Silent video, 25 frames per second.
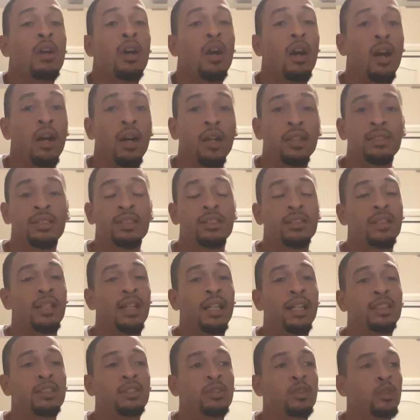Us as
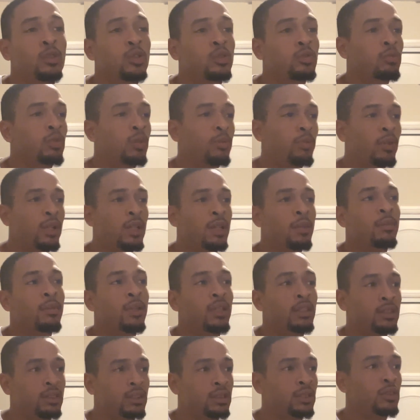Class 2s, we're pretty
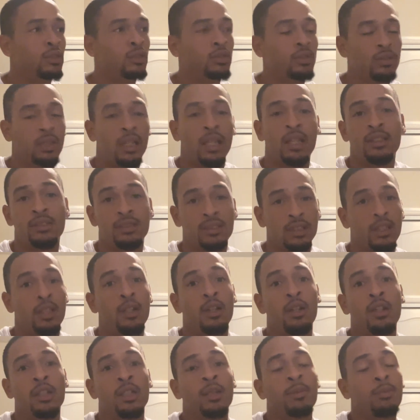much just like
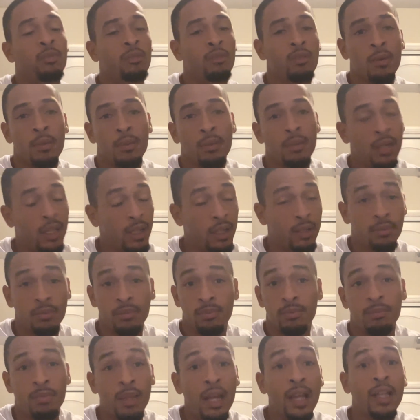securing the perimeter, like
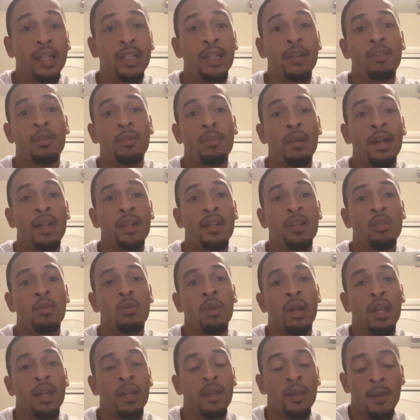blocking everybody
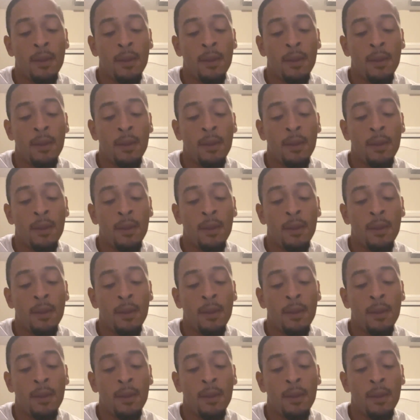away.